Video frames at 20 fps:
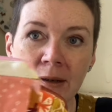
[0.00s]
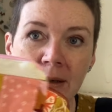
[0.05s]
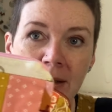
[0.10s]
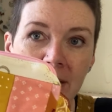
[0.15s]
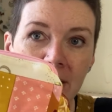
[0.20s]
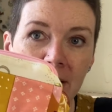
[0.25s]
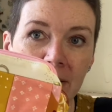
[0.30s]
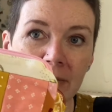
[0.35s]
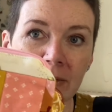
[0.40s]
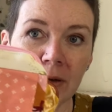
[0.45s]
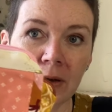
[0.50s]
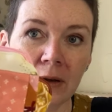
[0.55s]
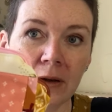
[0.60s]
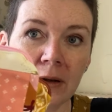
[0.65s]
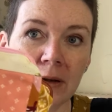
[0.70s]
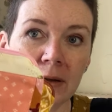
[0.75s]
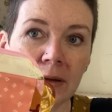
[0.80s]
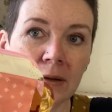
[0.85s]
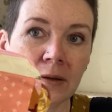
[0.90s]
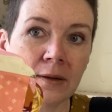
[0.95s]
I've got
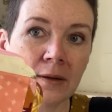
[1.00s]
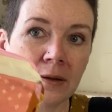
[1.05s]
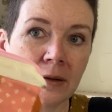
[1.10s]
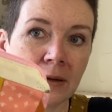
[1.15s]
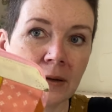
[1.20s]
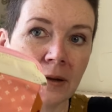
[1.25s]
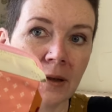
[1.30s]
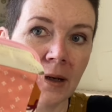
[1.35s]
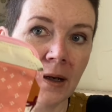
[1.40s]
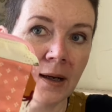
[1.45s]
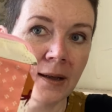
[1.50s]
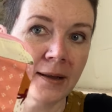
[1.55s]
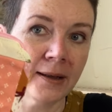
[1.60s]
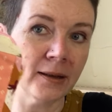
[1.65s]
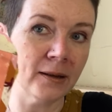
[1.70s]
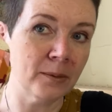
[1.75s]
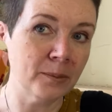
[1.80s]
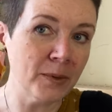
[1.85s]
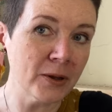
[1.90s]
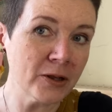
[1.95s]
a little
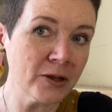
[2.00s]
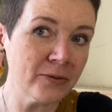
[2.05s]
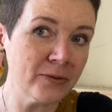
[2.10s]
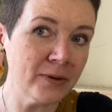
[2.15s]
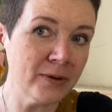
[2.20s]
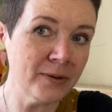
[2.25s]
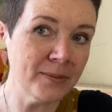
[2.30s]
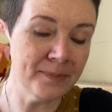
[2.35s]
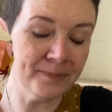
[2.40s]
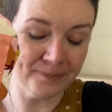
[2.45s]
mushroom.